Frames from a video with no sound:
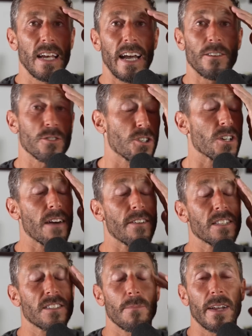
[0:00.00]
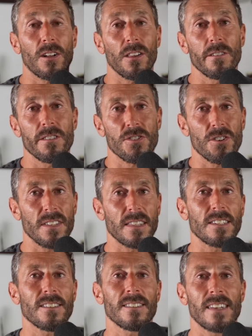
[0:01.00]
And there's good evidence in the medical literature that
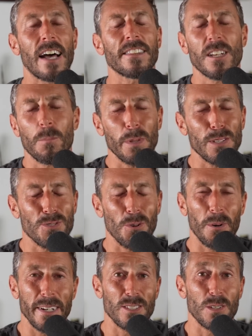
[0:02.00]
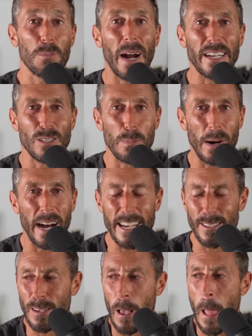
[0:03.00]
this is not the complete story. Surprise,
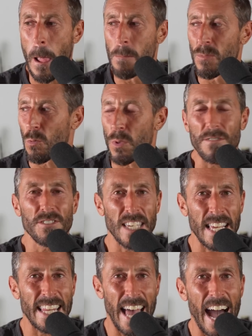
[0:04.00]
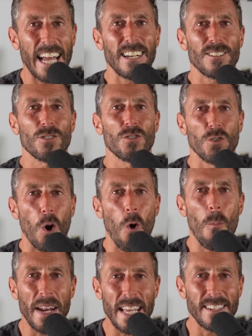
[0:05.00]
surprise. We've seen that so
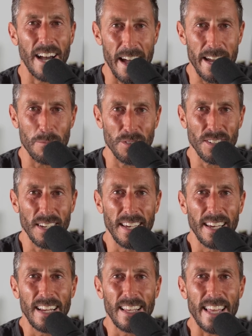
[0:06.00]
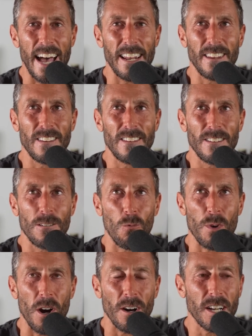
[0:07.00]
many times that
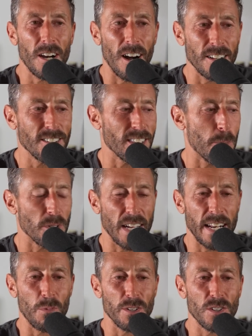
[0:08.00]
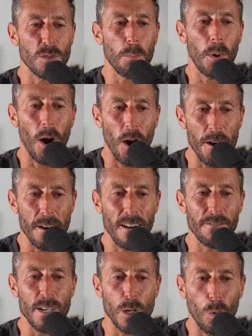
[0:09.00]
we are constantly presented with just part
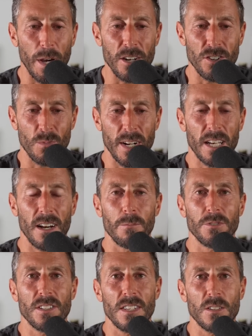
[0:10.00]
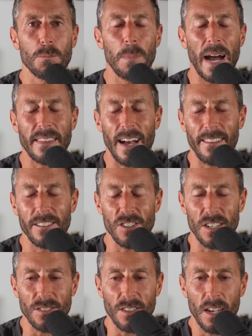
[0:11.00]
of the equation when it comes to these
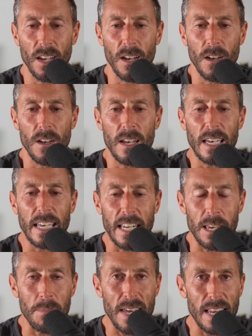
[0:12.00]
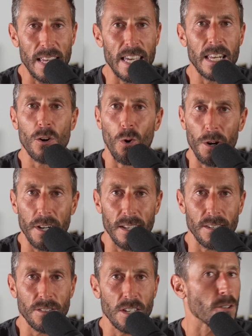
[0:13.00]
pathologies. Eating meat, eating
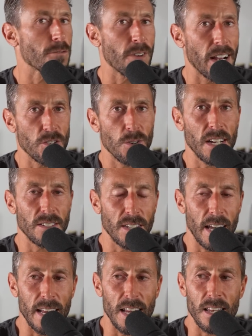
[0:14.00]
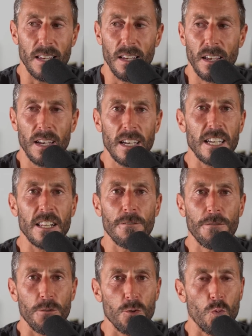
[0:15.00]
organs, either fresh or desiccated, eating
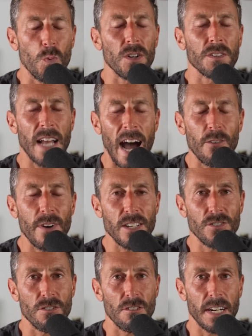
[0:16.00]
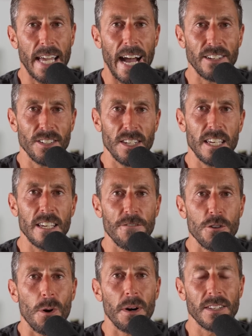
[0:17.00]
fruit will not raise your uric acid if
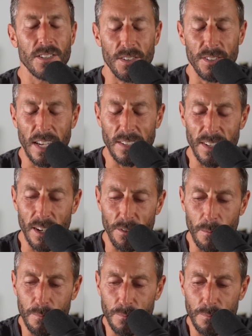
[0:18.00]
you are insulin sensitive.